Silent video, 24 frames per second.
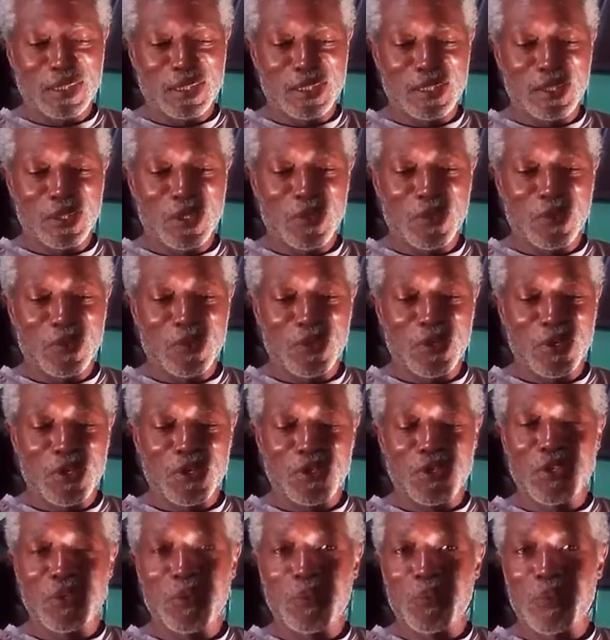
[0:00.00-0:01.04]
you know,
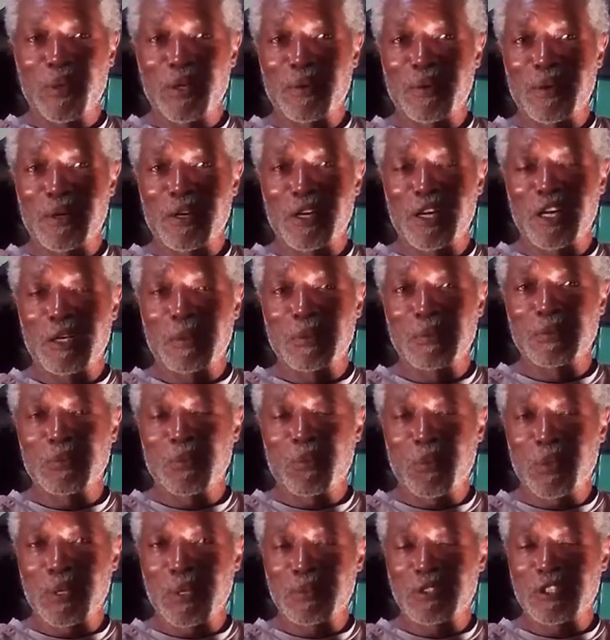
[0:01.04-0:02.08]
your wheel hub,
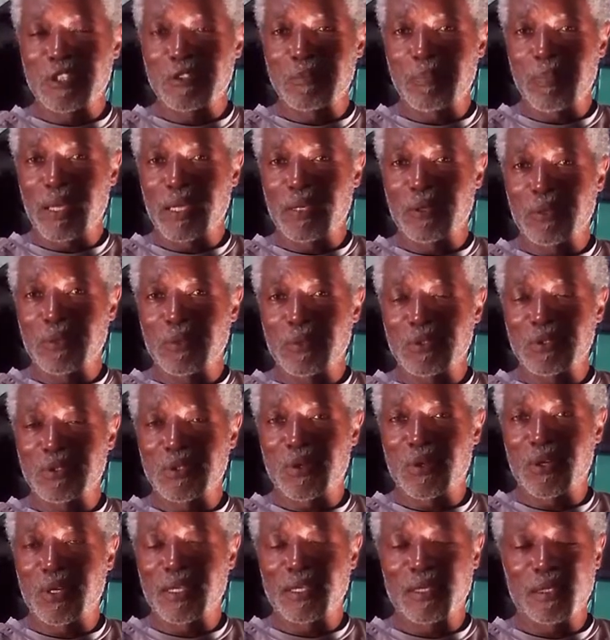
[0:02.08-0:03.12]
wheel spindles
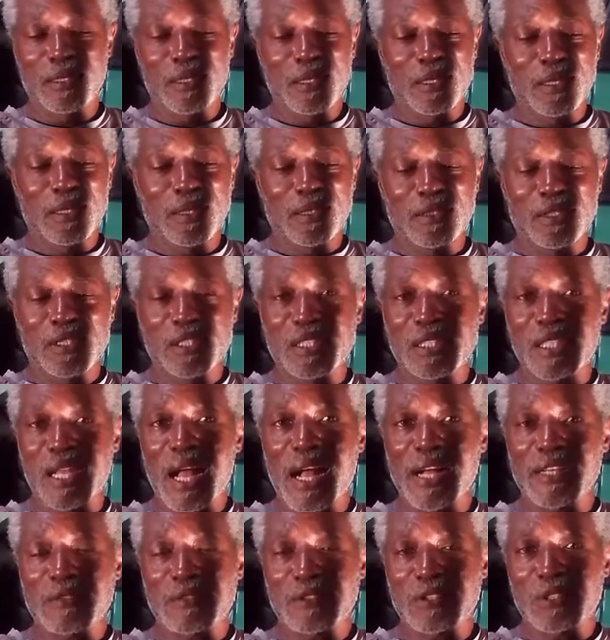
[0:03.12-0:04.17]
on it,
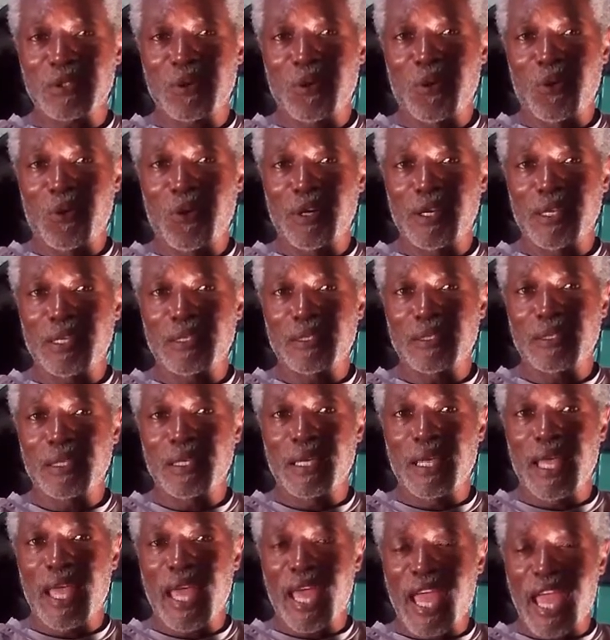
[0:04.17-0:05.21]
shocks on it,
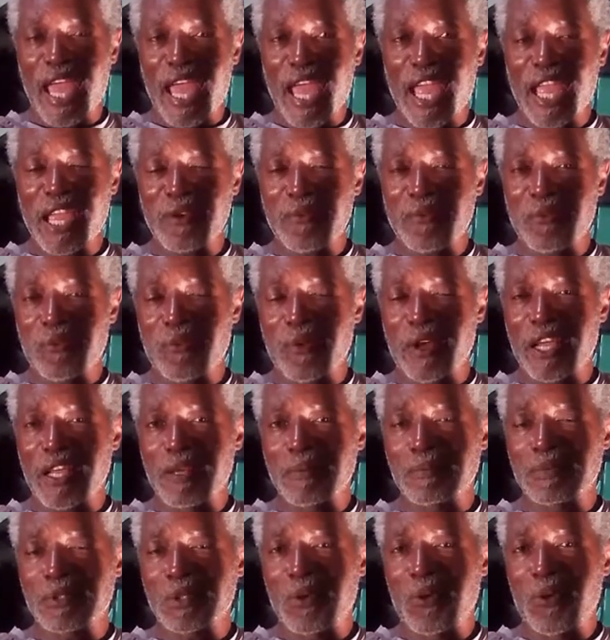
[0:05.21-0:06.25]

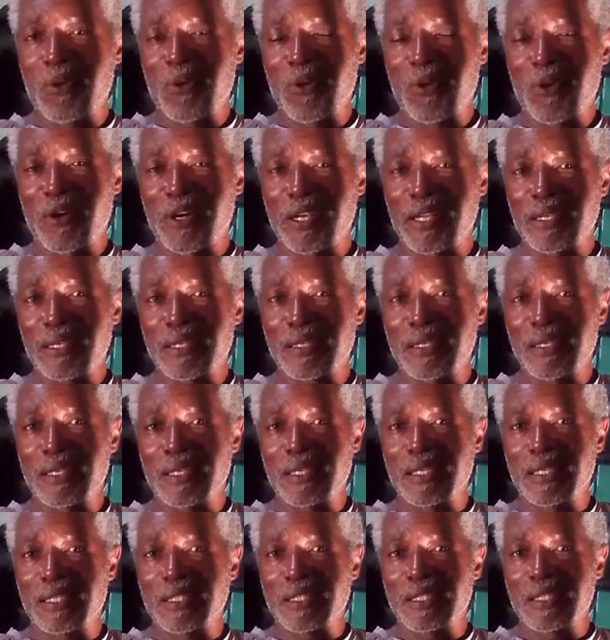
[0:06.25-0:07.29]
A-frames on it,
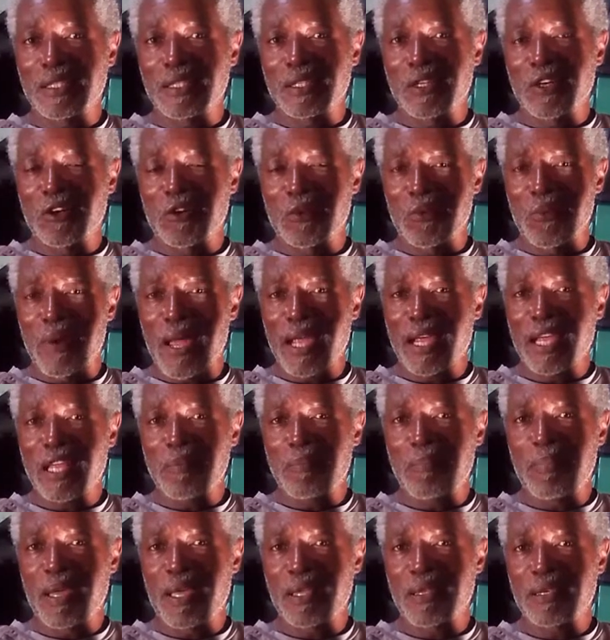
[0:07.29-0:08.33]
you know,
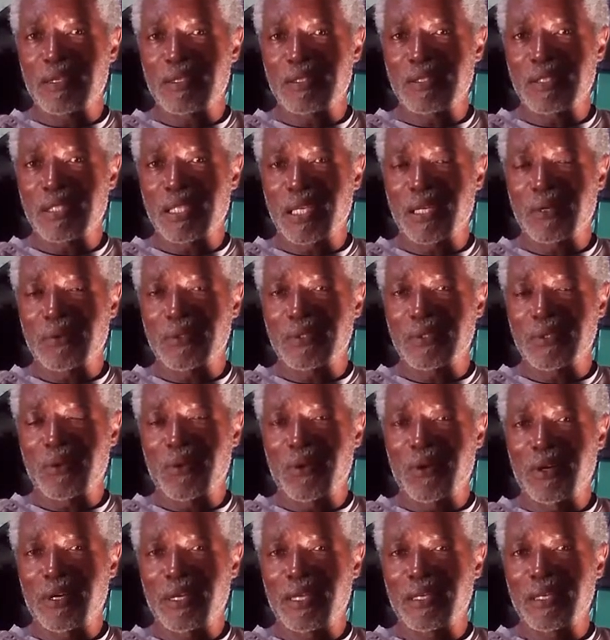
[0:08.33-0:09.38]
racket pinion steering
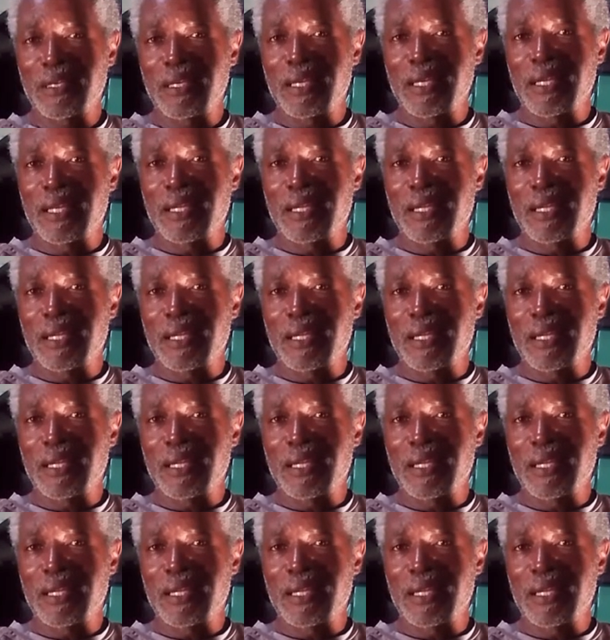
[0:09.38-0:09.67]
on it.